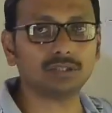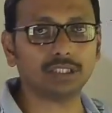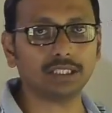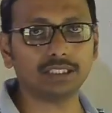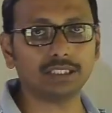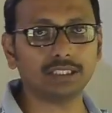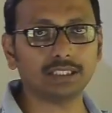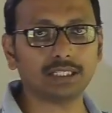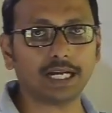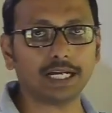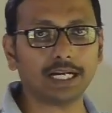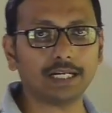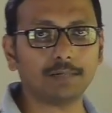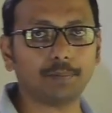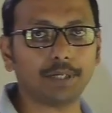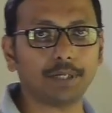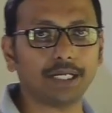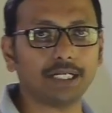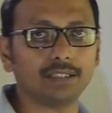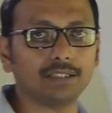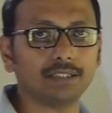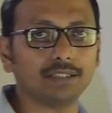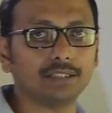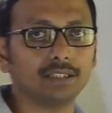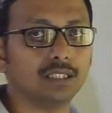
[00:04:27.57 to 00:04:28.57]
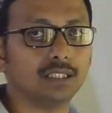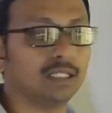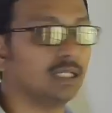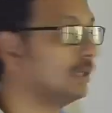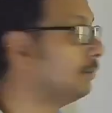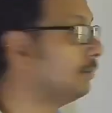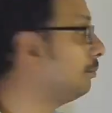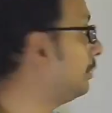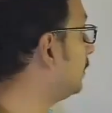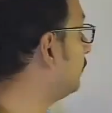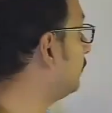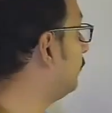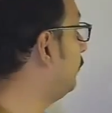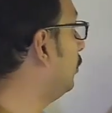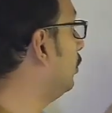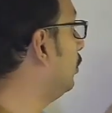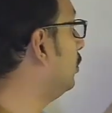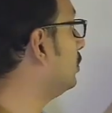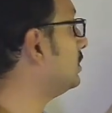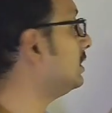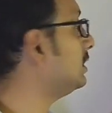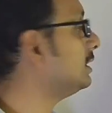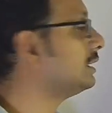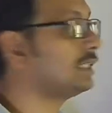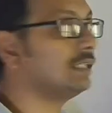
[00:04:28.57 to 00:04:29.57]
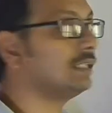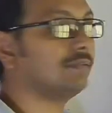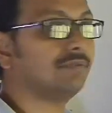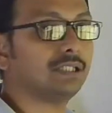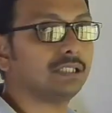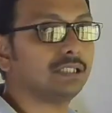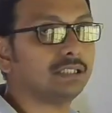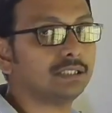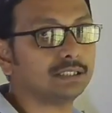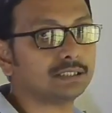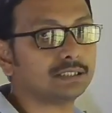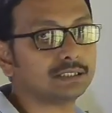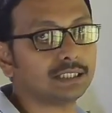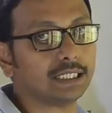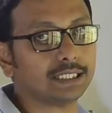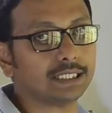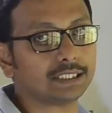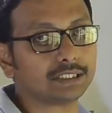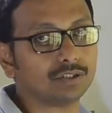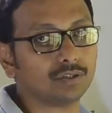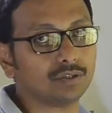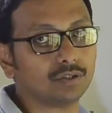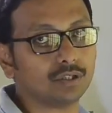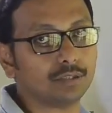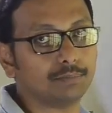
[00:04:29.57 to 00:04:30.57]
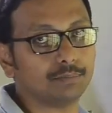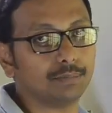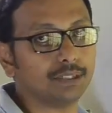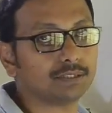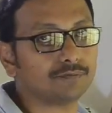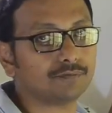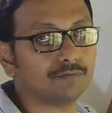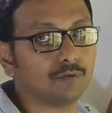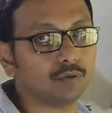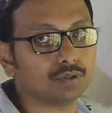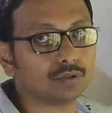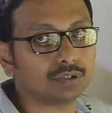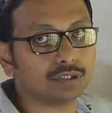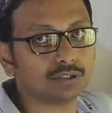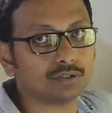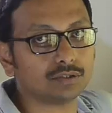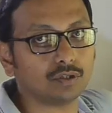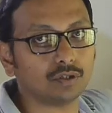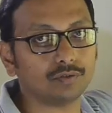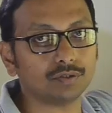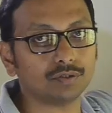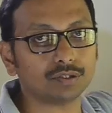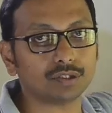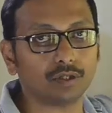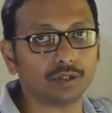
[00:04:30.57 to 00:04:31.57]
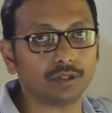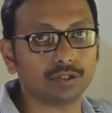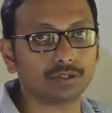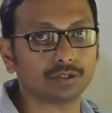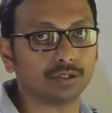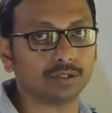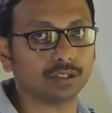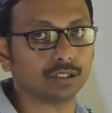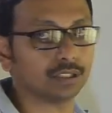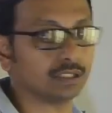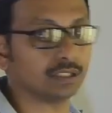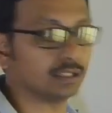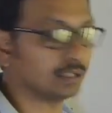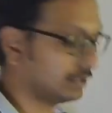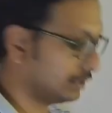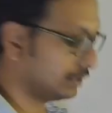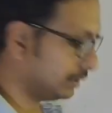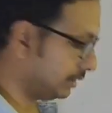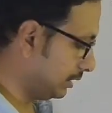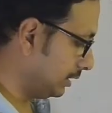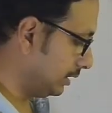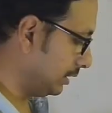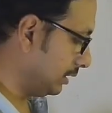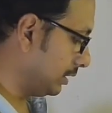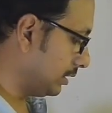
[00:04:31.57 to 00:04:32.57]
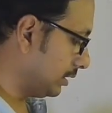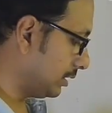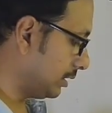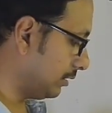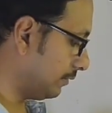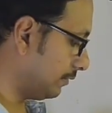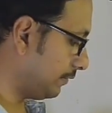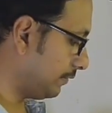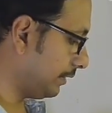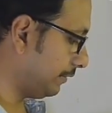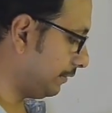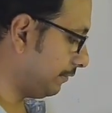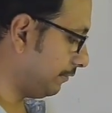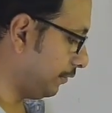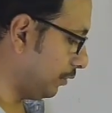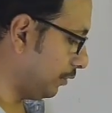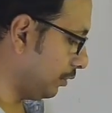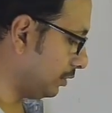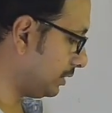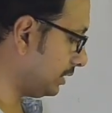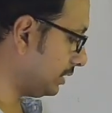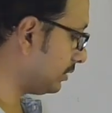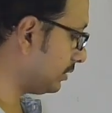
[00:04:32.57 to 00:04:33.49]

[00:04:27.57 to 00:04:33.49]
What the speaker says: inclined plane, but force is given in this direction only, means force is always horizontal. Now if force is